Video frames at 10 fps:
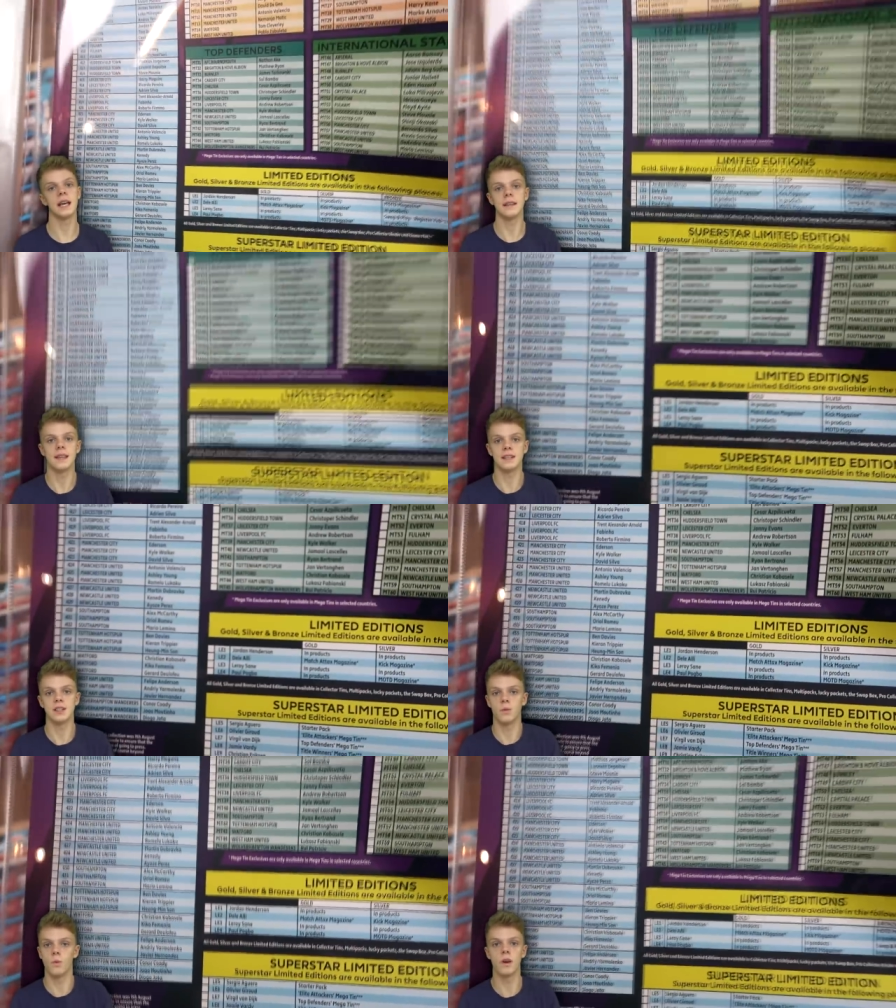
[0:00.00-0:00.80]
there's
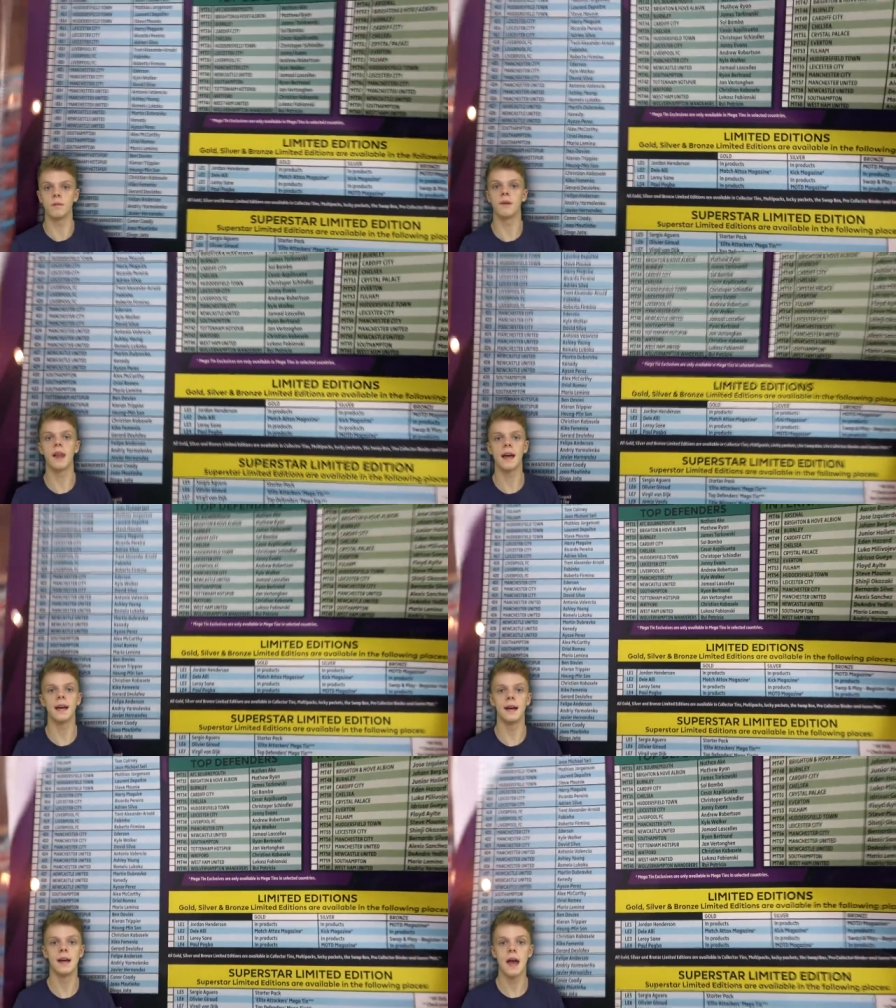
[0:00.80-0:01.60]
just one
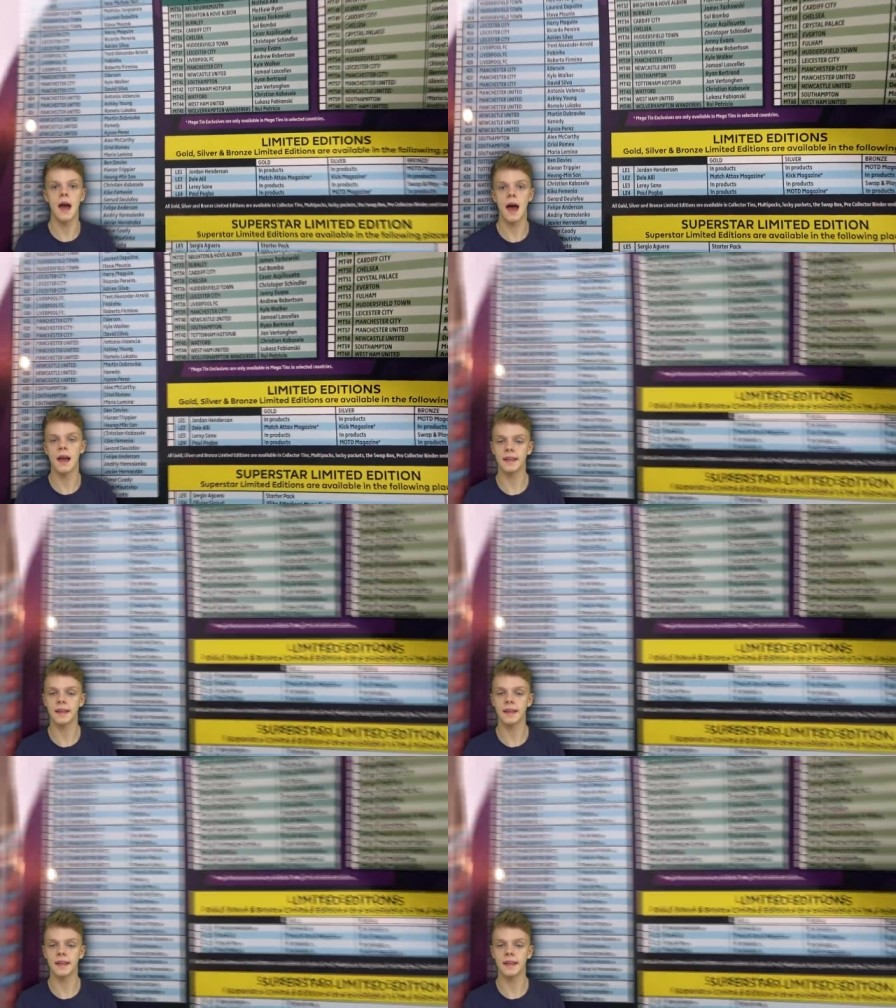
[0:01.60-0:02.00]
player uh,